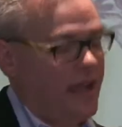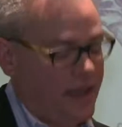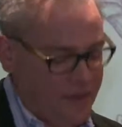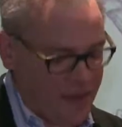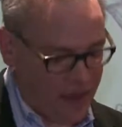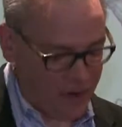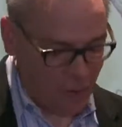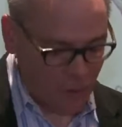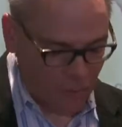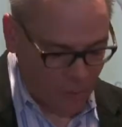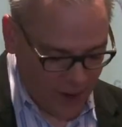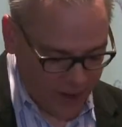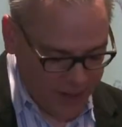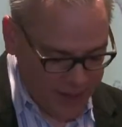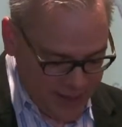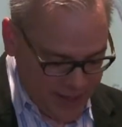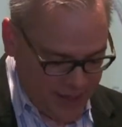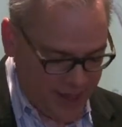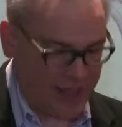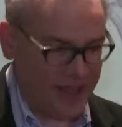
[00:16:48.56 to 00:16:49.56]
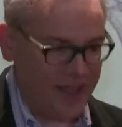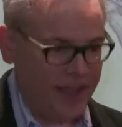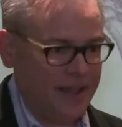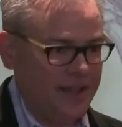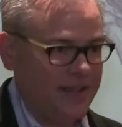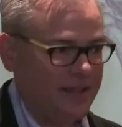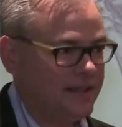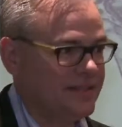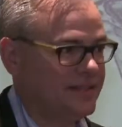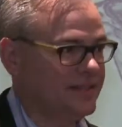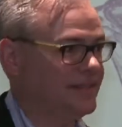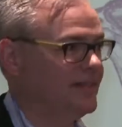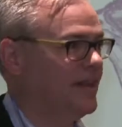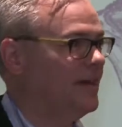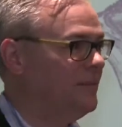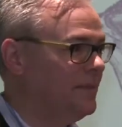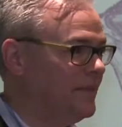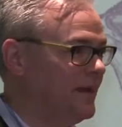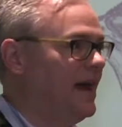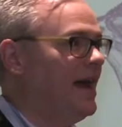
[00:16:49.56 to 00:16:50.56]
And then one day,
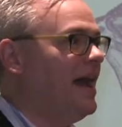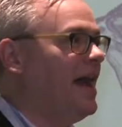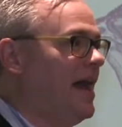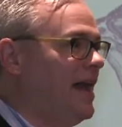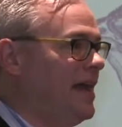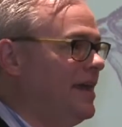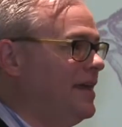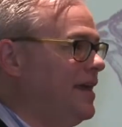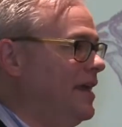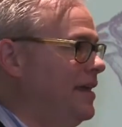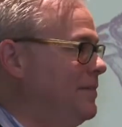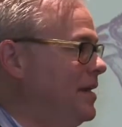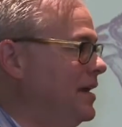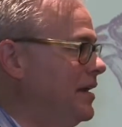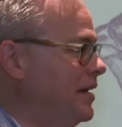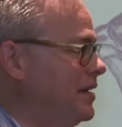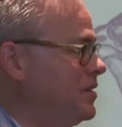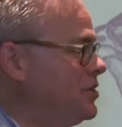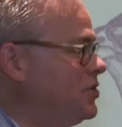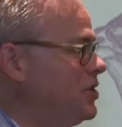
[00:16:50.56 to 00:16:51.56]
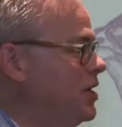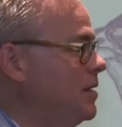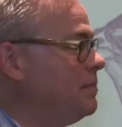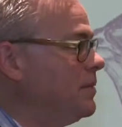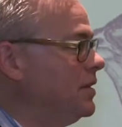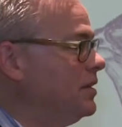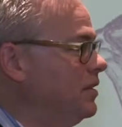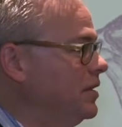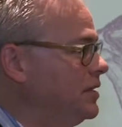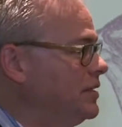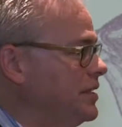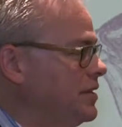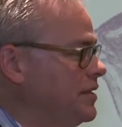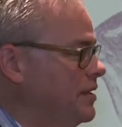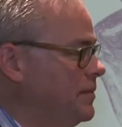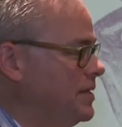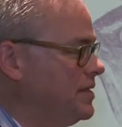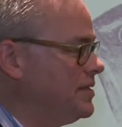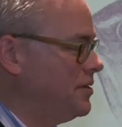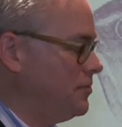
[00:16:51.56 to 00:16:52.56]
some guy came in on a ship and looked at
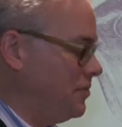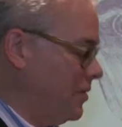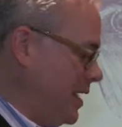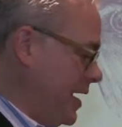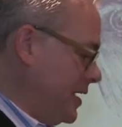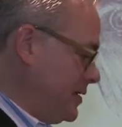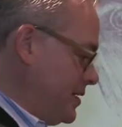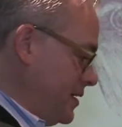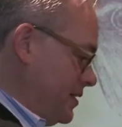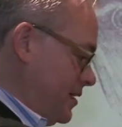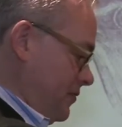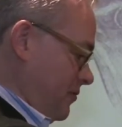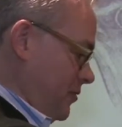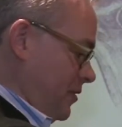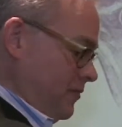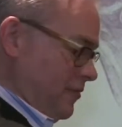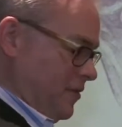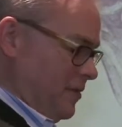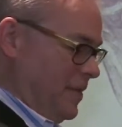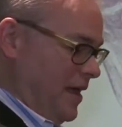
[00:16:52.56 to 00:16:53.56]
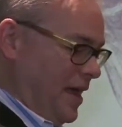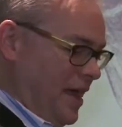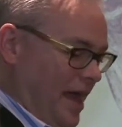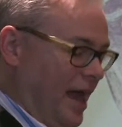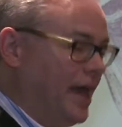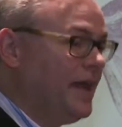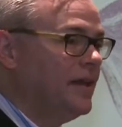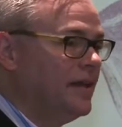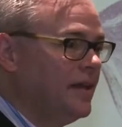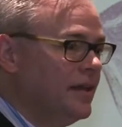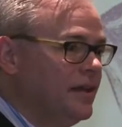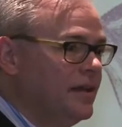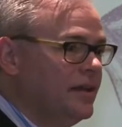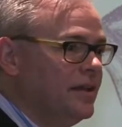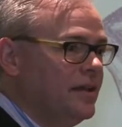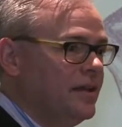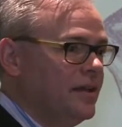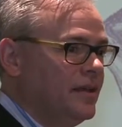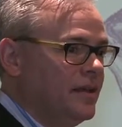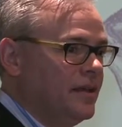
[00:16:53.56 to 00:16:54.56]
them and said, well, that's a different from that.
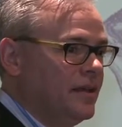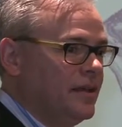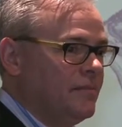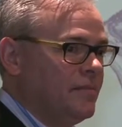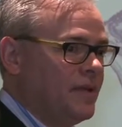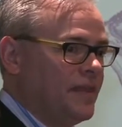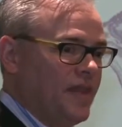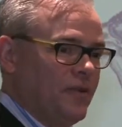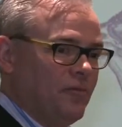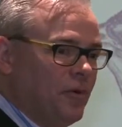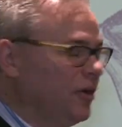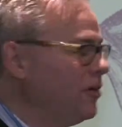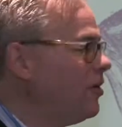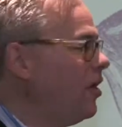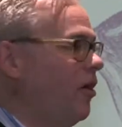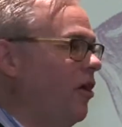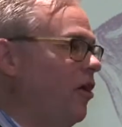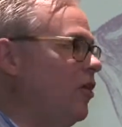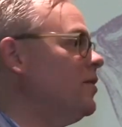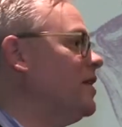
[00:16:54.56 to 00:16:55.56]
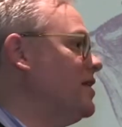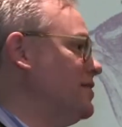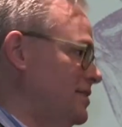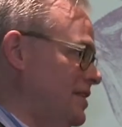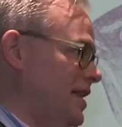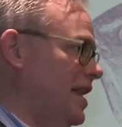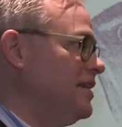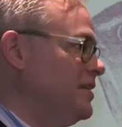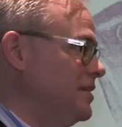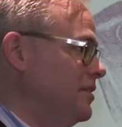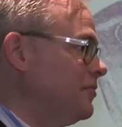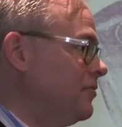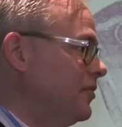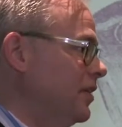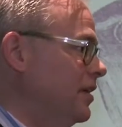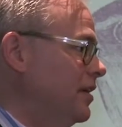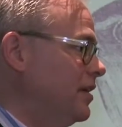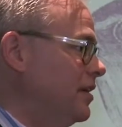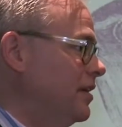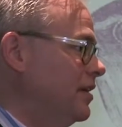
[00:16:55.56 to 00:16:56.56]
But they weren't always that
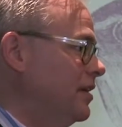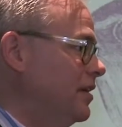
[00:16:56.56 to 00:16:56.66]
different.